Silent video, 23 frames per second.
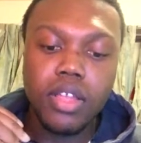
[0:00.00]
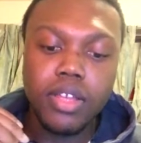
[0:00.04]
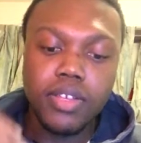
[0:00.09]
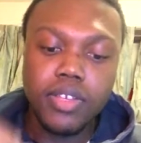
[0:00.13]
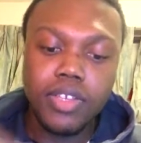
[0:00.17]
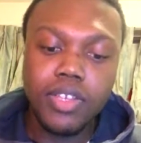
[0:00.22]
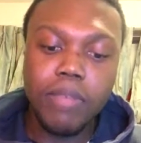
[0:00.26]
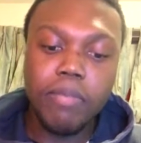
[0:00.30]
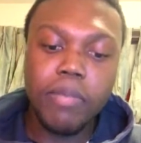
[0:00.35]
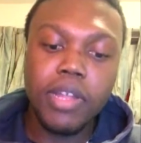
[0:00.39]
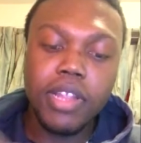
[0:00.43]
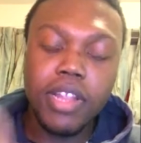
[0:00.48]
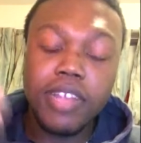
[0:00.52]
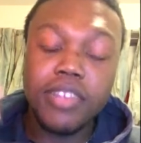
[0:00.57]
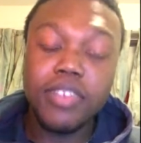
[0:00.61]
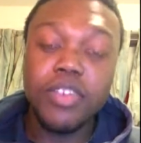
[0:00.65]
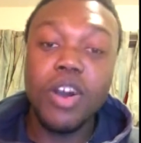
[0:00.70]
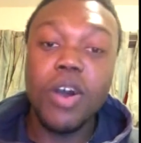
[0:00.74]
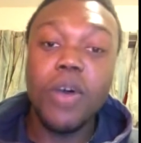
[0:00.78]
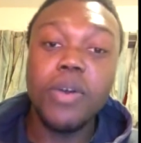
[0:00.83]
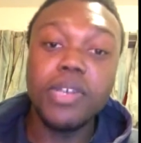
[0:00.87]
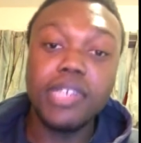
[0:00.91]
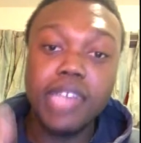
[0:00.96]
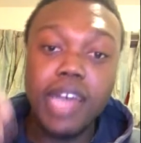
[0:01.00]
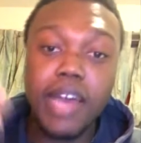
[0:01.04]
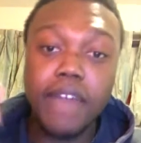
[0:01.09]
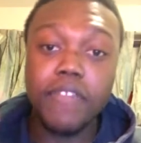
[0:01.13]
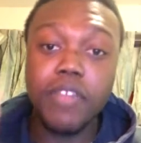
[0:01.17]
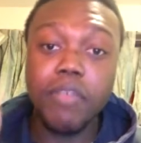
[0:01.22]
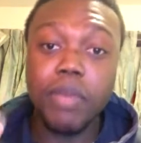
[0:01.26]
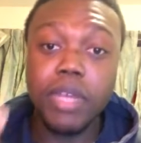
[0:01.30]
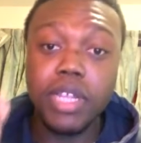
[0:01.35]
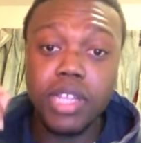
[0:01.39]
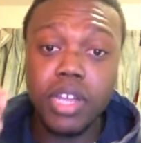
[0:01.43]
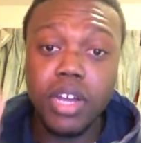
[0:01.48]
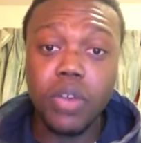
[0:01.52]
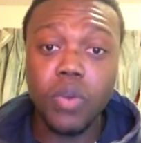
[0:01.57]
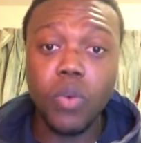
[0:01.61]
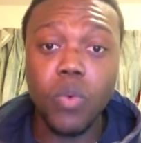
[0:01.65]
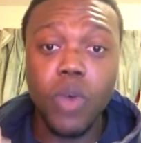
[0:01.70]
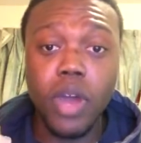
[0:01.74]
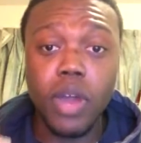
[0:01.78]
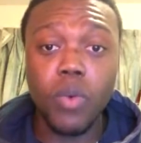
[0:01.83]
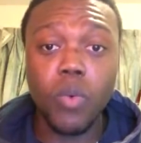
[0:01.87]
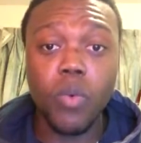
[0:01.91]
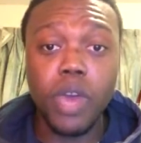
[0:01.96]
something doesn't always have to be
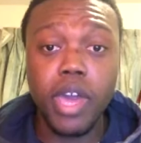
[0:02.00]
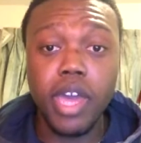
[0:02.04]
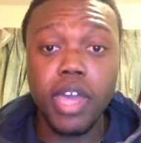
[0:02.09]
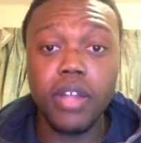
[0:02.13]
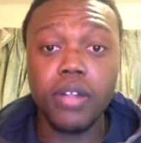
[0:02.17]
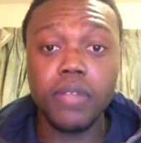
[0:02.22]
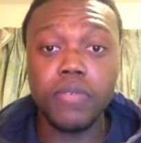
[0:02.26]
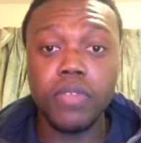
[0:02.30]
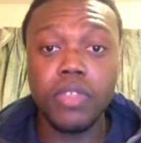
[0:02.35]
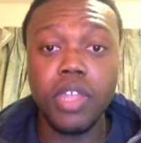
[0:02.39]
done one way.